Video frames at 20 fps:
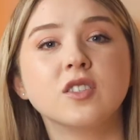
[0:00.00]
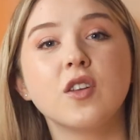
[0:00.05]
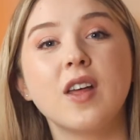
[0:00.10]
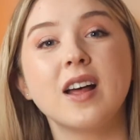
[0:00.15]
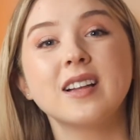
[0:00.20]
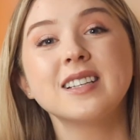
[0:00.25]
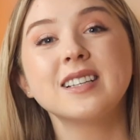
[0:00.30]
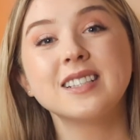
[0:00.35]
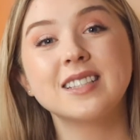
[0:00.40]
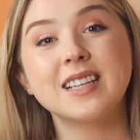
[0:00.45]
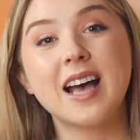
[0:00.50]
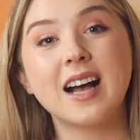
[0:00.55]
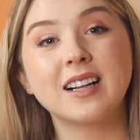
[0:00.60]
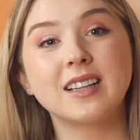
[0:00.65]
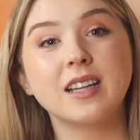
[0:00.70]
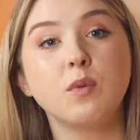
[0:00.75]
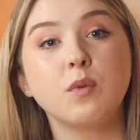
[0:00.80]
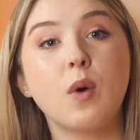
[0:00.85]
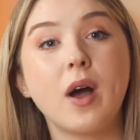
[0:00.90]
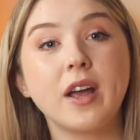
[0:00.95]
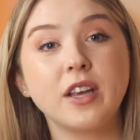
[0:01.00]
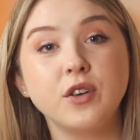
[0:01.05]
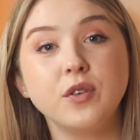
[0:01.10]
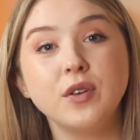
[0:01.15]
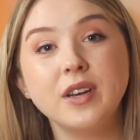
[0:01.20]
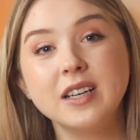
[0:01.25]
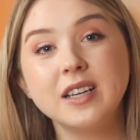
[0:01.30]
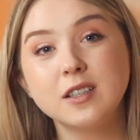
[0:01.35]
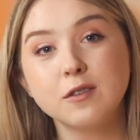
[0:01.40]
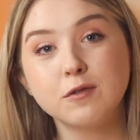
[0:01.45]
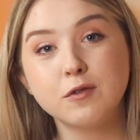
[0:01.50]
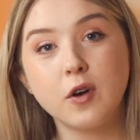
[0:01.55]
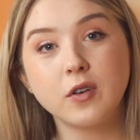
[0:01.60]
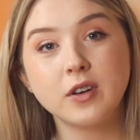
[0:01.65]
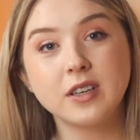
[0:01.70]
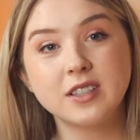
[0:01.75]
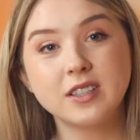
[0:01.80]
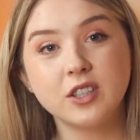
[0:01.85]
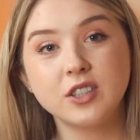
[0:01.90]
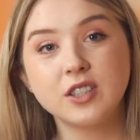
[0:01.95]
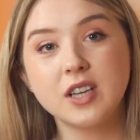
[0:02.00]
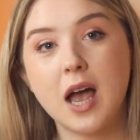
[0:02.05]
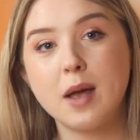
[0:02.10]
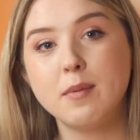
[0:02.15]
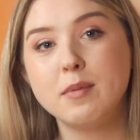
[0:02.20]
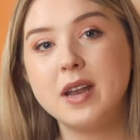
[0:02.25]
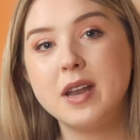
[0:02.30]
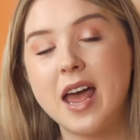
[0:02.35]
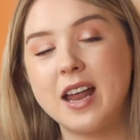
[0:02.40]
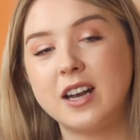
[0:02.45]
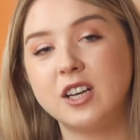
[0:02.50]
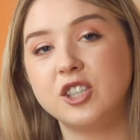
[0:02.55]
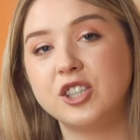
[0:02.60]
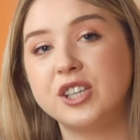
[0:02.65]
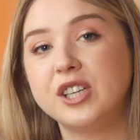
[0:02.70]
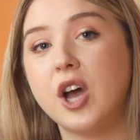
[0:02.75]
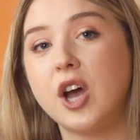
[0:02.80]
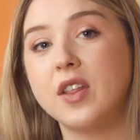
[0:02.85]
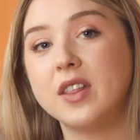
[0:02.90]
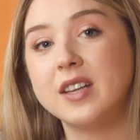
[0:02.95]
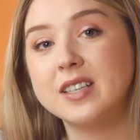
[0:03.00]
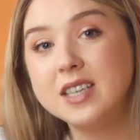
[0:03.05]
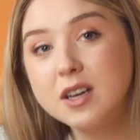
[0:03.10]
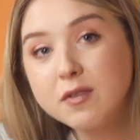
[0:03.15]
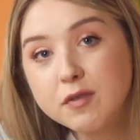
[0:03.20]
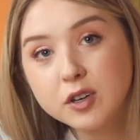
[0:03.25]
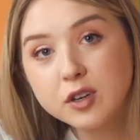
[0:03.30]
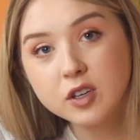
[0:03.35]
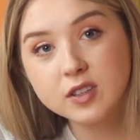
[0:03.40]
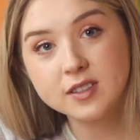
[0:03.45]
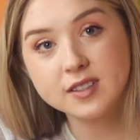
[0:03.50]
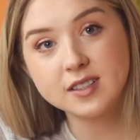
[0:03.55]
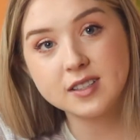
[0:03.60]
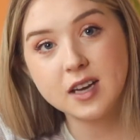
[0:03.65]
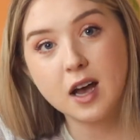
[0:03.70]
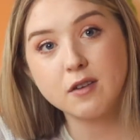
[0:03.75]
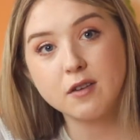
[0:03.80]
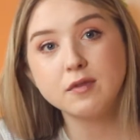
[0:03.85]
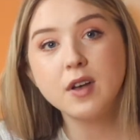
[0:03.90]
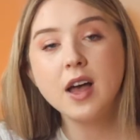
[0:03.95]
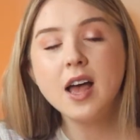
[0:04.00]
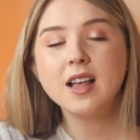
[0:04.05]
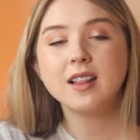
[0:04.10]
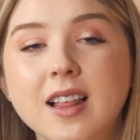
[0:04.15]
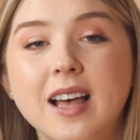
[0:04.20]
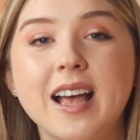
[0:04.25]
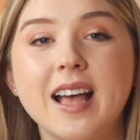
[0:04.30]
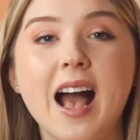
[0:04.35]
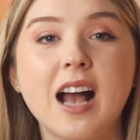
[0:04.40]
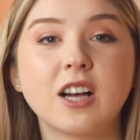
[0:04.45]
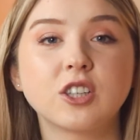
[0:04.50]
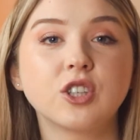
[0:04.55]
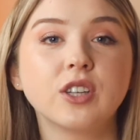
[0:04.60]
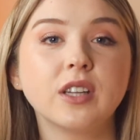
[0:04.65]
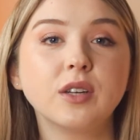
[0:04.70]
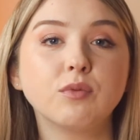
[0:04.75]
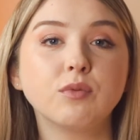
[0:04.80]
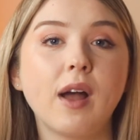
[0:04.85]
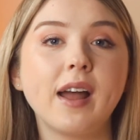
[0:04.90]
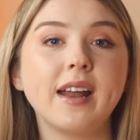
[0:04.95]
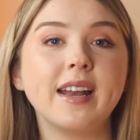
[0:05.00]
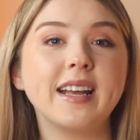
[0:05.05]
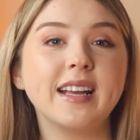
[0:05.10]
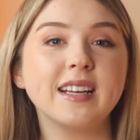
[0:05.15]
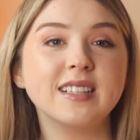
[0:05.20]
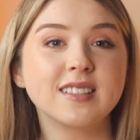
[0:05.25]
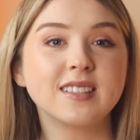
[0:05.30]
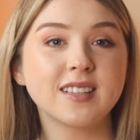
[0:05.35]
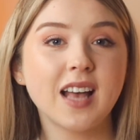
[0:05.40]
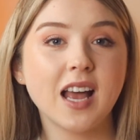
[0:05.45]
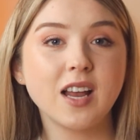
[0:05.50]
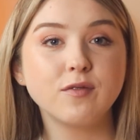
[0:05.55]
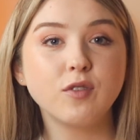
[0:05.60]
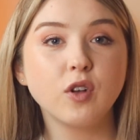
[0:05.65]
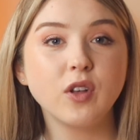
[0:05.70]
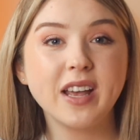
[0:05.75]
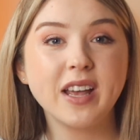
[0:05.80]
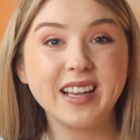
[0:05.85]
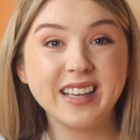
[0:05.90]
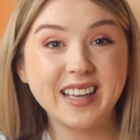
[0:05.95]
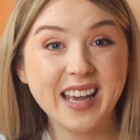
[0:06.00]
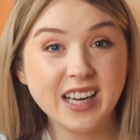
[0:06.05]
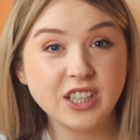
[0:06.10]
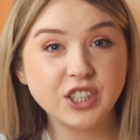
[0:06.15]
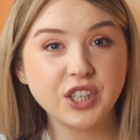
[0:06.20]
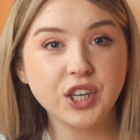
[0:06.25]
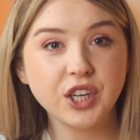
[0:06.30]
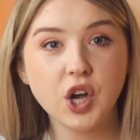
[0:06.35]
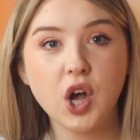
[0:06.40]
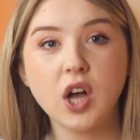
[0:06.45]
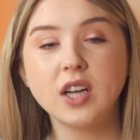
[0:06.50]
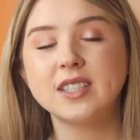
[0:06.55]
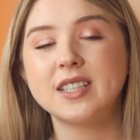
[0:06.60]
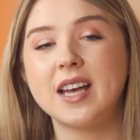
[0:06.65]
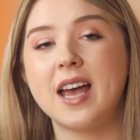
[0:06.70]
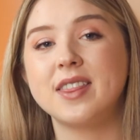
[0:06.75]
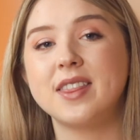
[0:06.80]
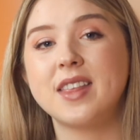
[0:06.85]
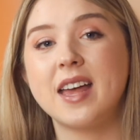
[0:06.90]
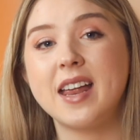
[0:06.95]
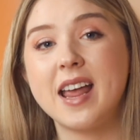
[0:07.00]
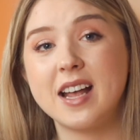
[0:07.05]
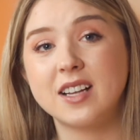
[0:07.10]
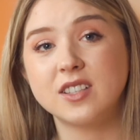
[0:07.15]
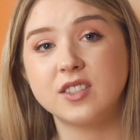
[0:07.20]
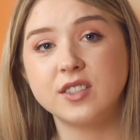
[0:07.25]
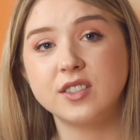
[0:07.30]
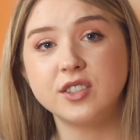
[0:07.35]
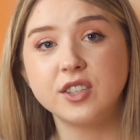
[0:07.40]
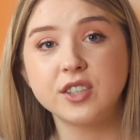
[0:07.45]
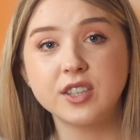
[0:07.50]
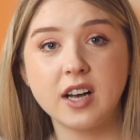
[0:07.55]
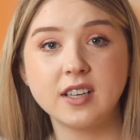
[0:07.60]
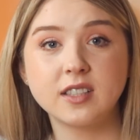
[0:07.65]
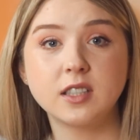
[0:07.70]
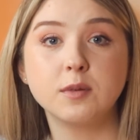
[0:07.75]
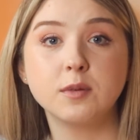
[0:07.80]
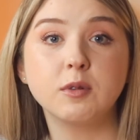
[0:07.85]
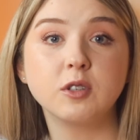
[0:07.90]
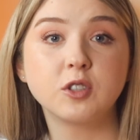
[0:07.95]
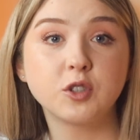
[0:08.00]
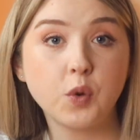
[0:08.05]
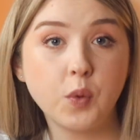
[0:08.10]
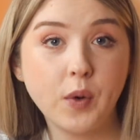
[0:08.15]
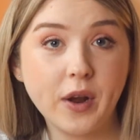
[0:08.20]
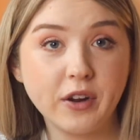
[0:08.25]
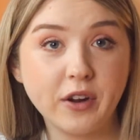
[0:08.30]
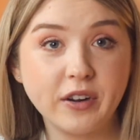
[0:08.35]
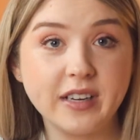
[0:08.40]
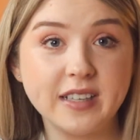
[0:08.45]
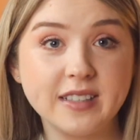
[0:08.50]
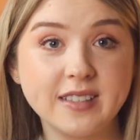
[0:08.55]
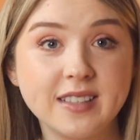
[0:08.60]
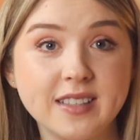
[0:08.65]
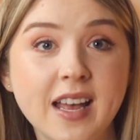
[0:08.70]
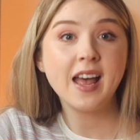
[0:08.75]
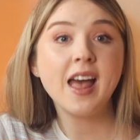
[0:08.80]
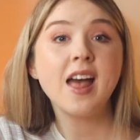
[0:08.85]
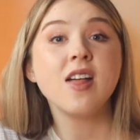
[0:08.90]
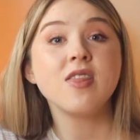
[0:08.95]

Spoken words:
So that's exactly why you need to focus your time and energy on the difficult stuff, like actually writing insightful, engaging content that answers your customers' queries.